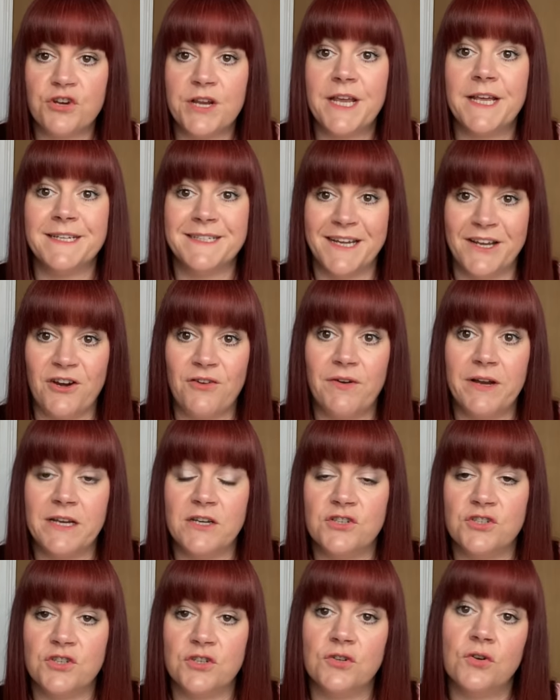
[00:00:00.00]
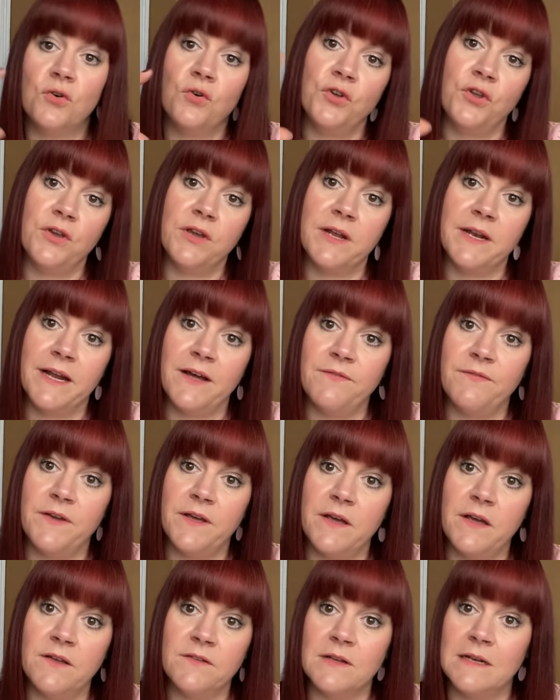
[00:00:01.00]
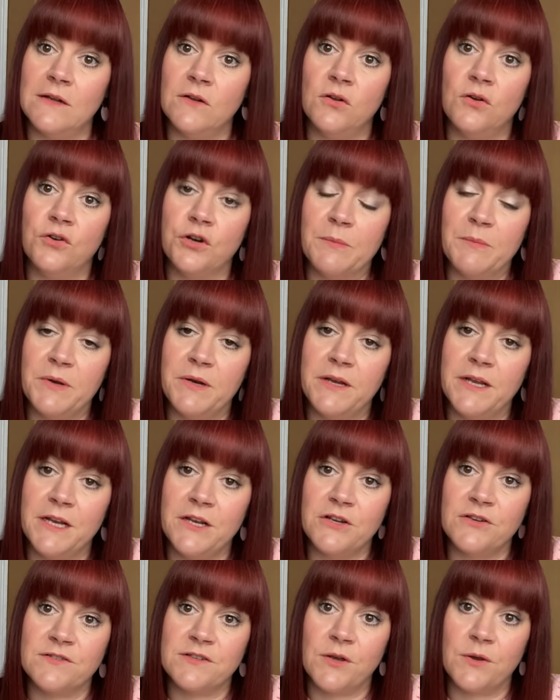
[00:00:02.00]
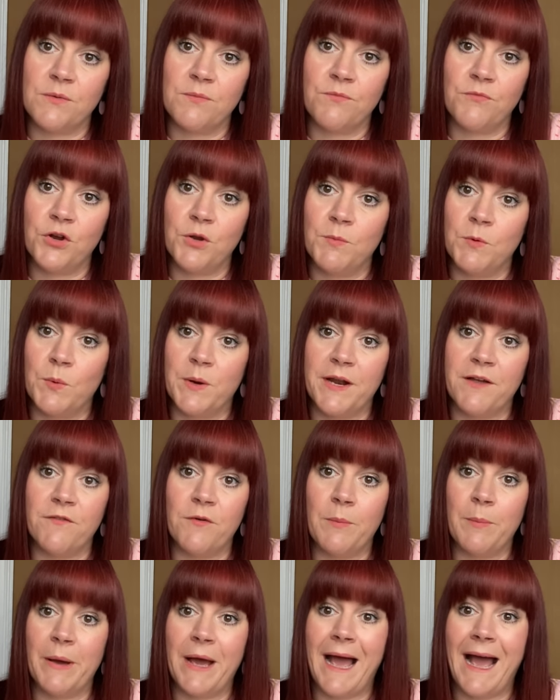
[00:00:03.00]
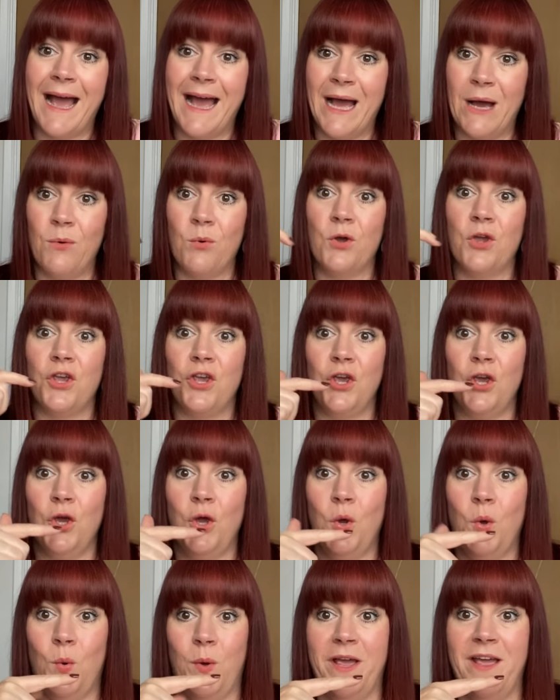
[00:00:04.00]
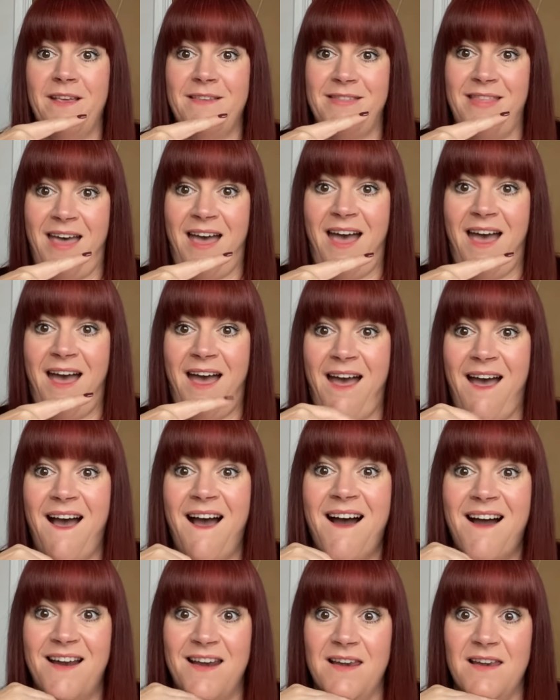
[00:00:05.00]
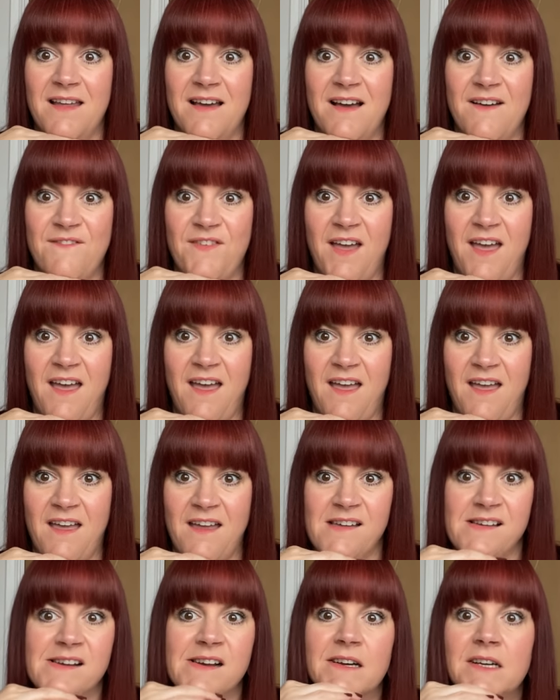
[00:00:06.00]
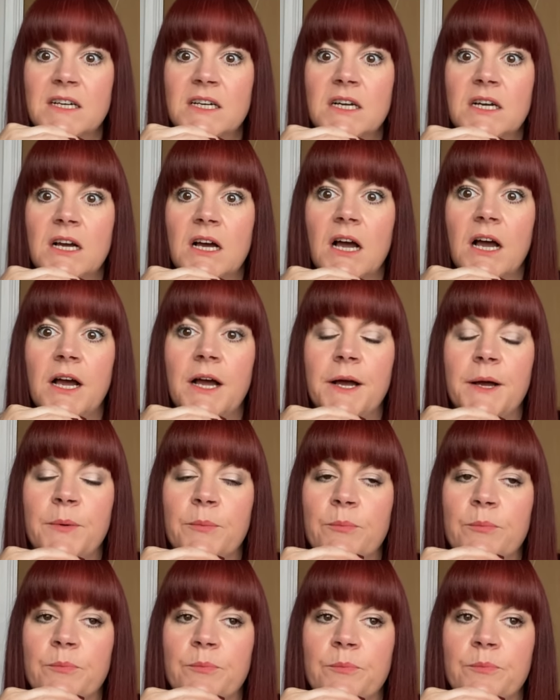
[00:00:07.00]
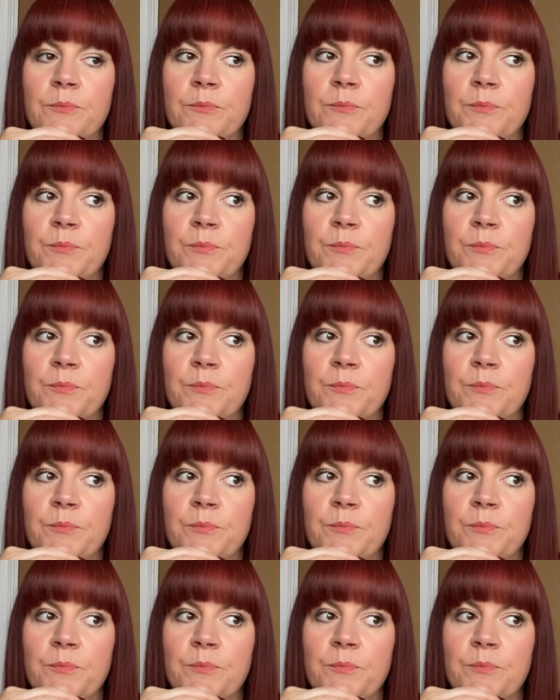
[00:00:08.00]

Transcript: decoration, or you can have it as a little ornament in your sewing room or whatever. But how cute is that? I love it. And